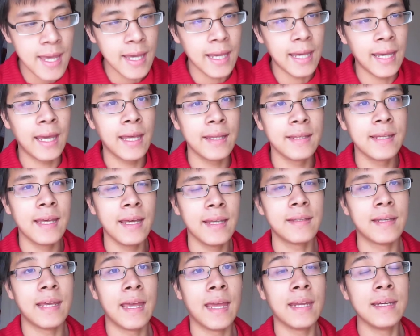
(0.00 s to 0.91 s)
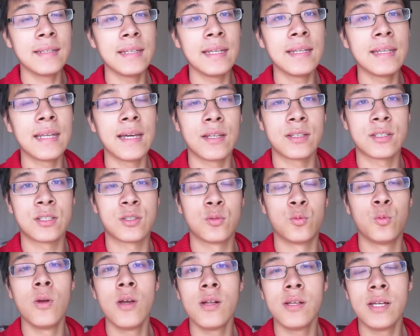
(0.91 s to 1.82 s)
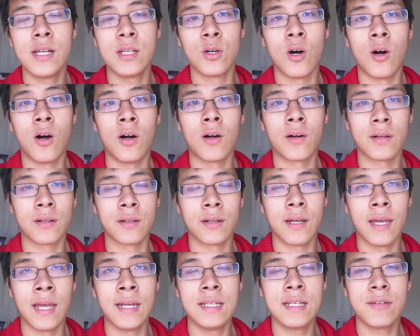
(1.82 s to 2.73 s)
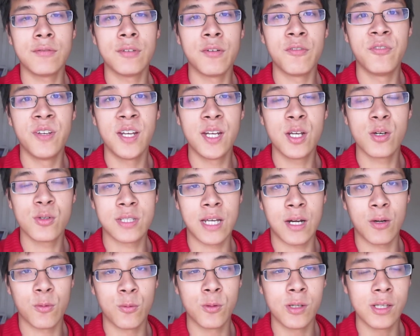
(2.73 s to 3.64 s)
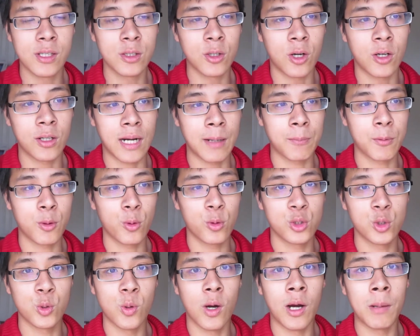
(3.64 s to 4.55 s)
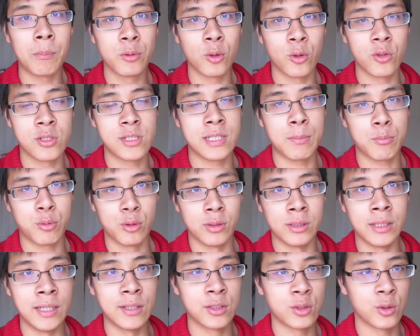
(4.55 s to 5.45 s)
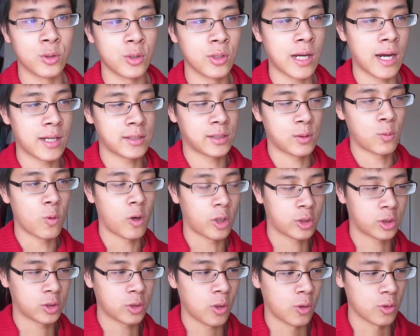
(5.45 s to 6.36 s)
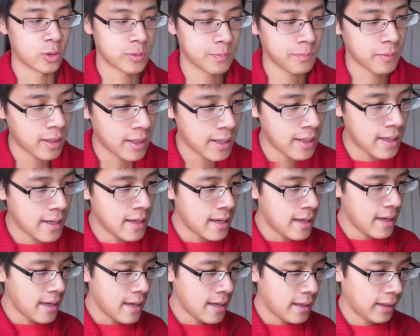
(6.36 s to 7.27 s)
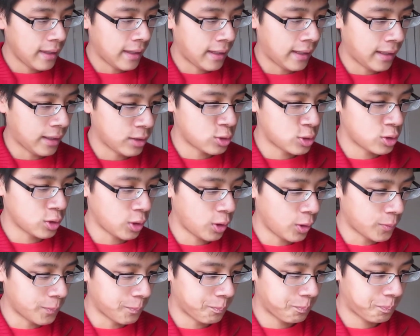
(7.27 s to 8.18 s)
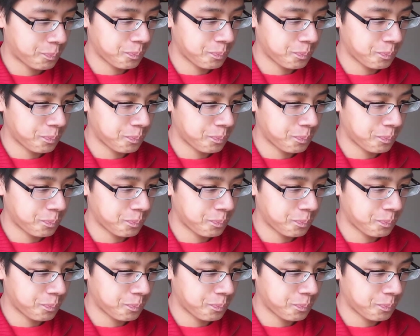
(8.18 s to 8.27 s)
And then anything that's really long, any of the videos that are really long, I'm going to upload separately so you guys can watch those. And so